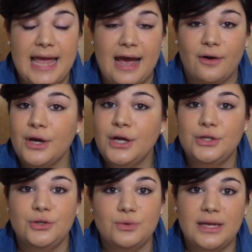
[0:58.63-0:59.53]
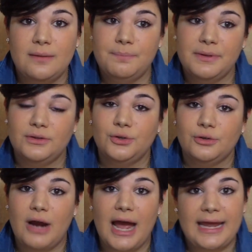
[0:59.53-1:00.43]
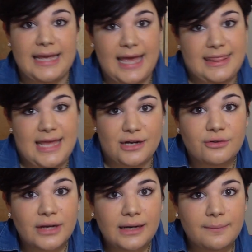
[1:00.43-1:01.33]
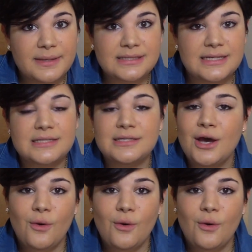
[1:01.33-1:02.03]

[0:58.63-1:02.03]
Now, you can build notoriety and then create a business,